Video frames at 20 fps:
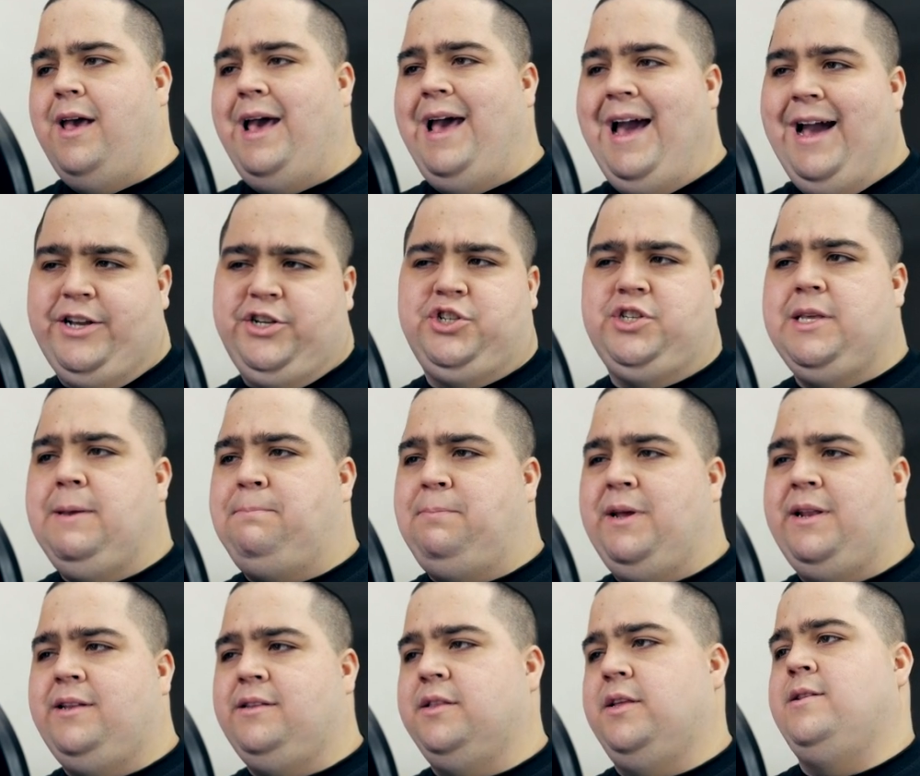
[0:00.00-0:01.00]
actually
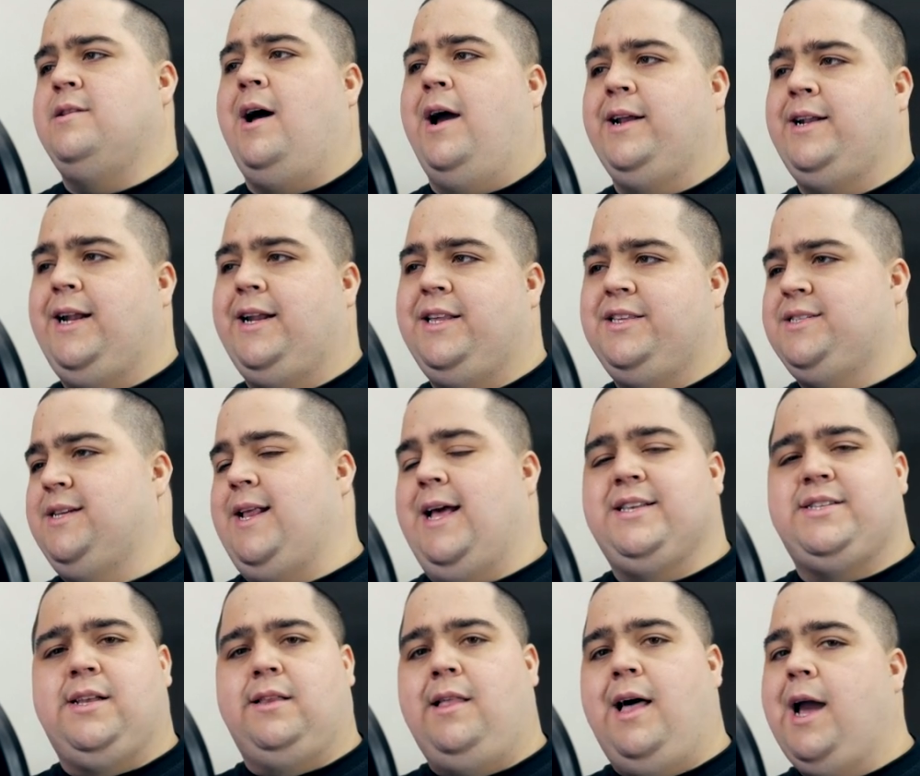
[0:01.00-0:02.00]
beating the 980s in
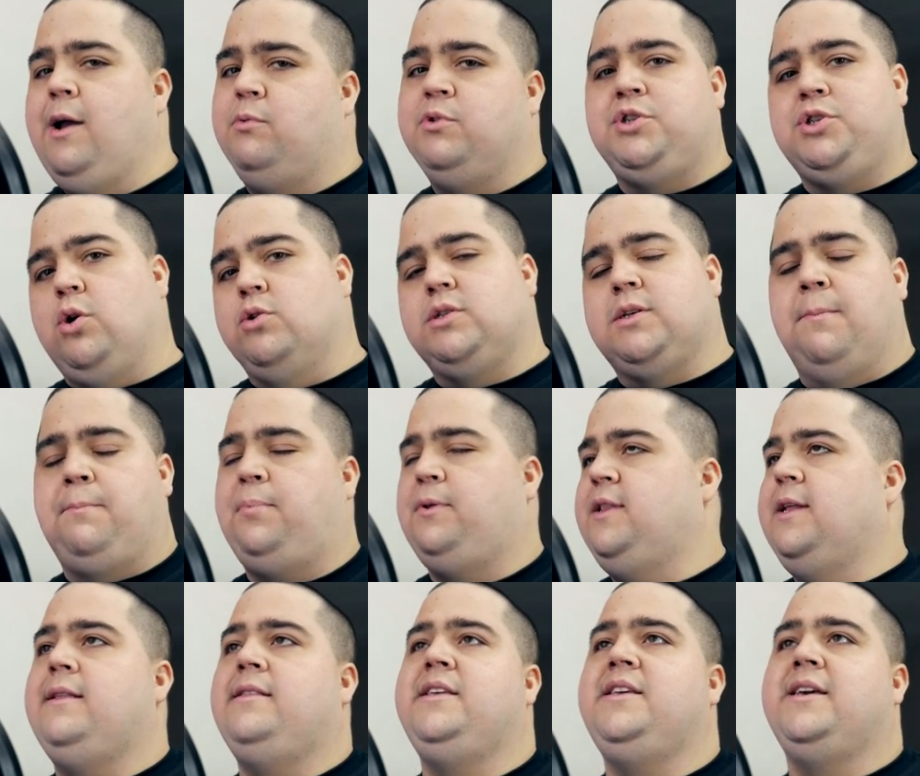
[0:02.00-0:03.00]
SLI, which goes
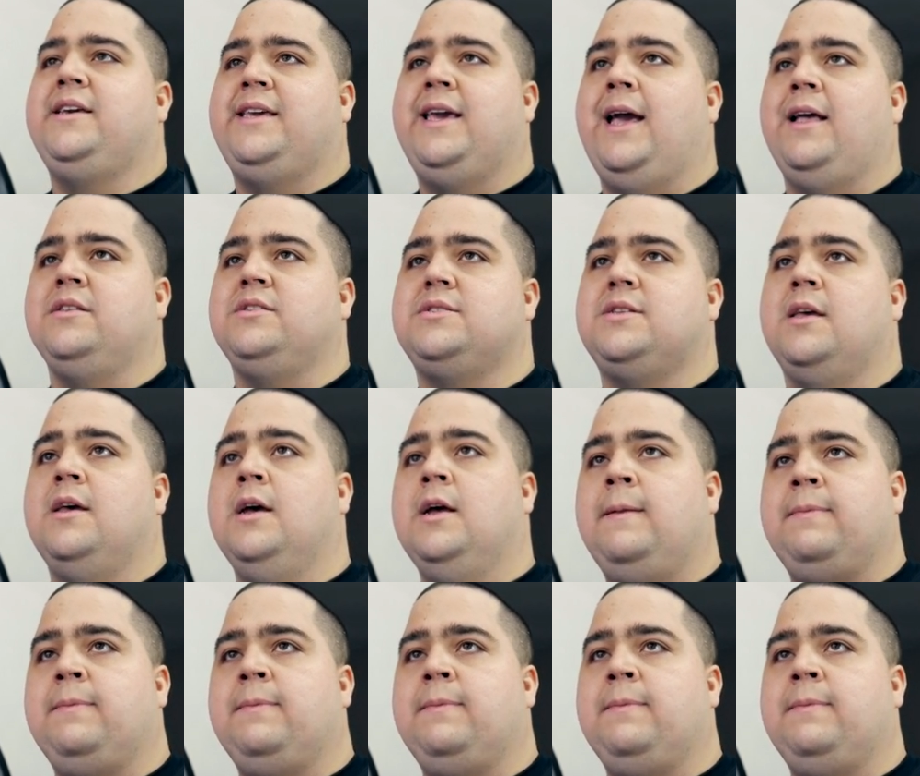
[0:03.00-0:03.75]
completely against